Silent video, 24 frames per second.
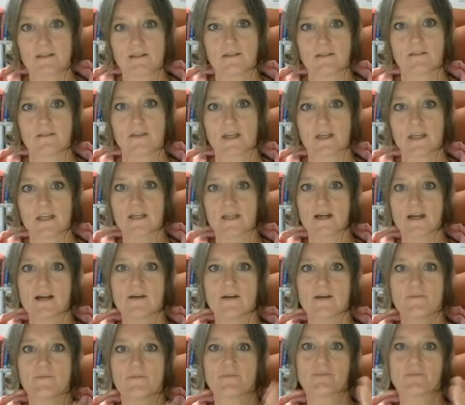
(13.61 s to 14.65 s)
the
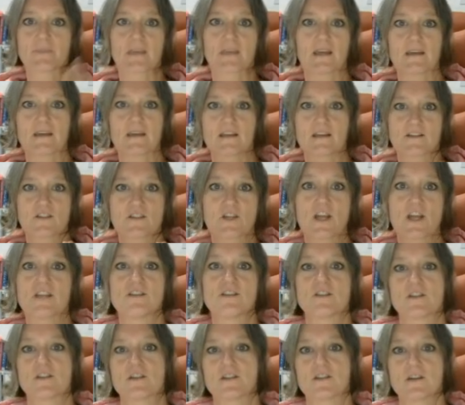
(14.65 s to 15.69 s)

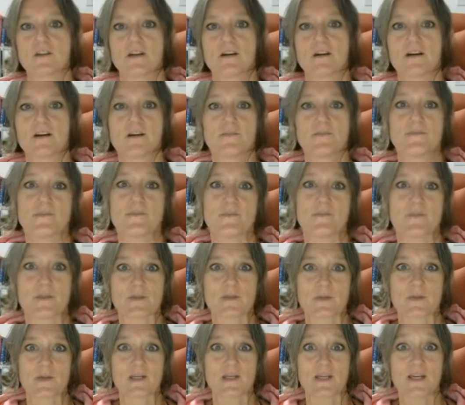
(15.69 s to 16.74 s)
exchanges
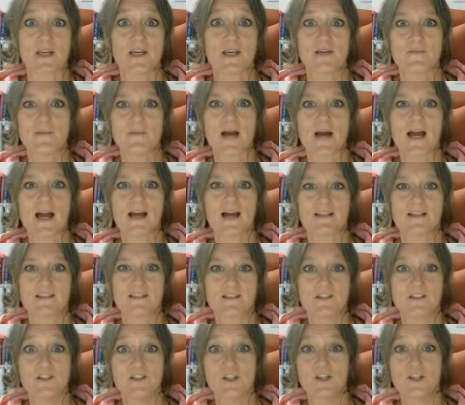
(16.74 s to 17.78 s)
between him and
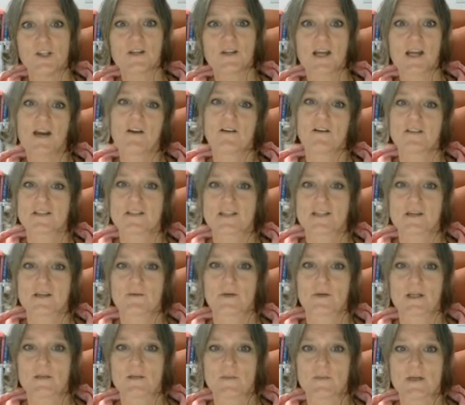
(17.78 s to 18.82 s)
the new character
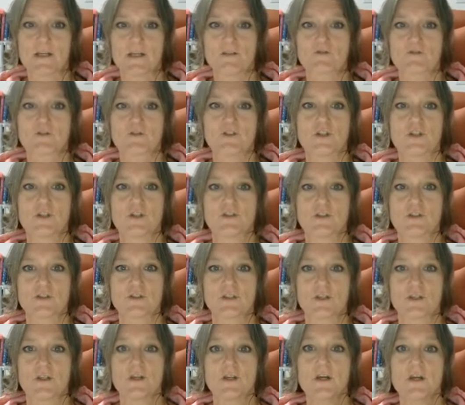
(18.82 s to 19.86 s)
we're going to be introduced
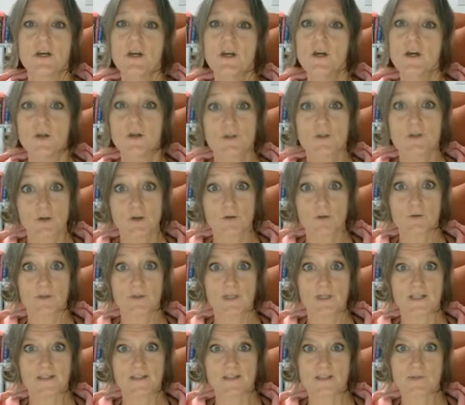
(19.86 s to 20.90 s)
to, who's
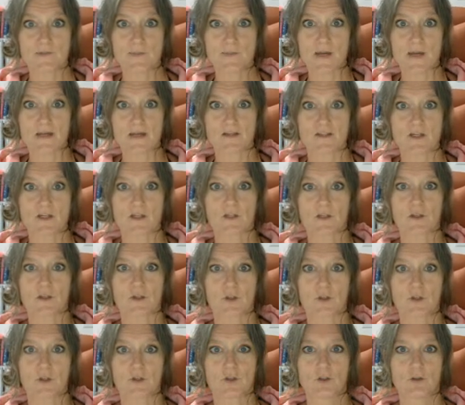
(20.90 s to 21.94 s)
called Inspector
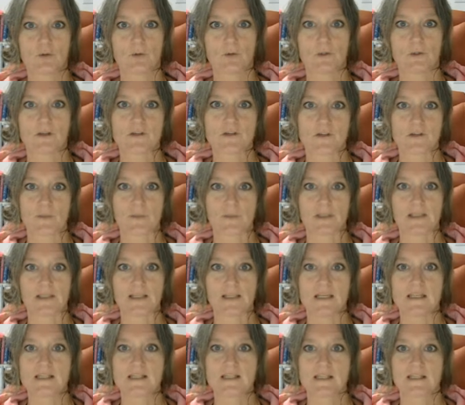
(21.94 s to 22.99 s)
Goole, who's a
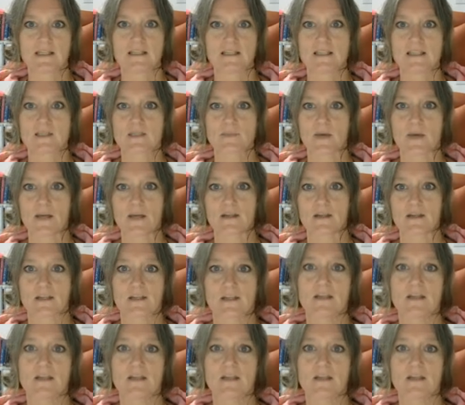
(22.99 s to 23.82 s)
police inspector.